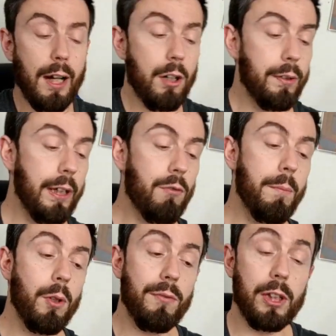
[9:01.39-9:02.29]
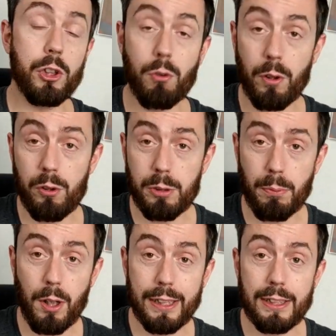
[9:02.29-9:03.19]
I already removed the
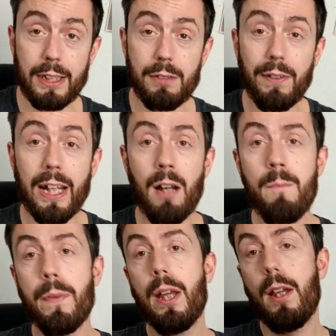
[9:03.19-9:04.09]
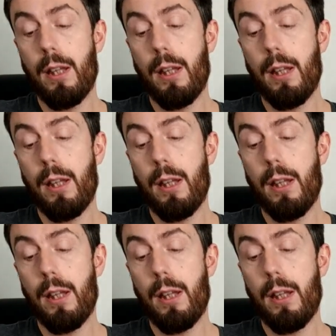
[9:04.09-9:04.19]
screws prior to this video.